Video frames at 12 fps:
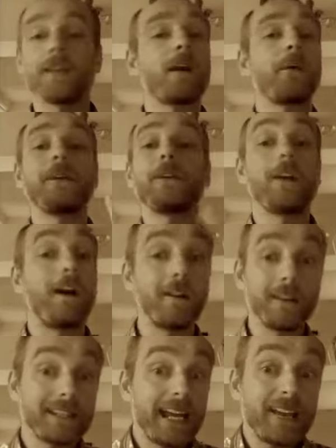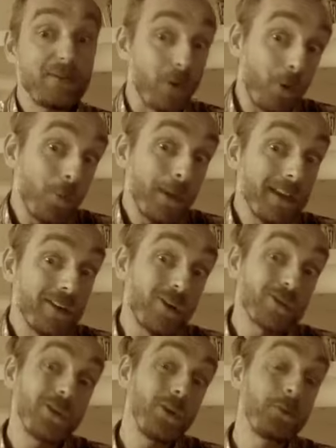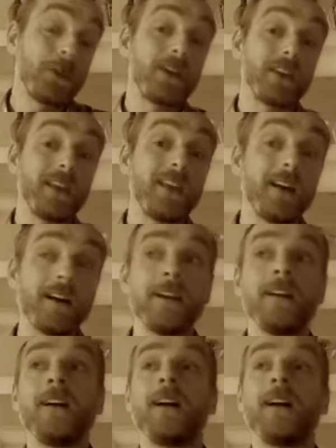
going on holiday for a week or two per year,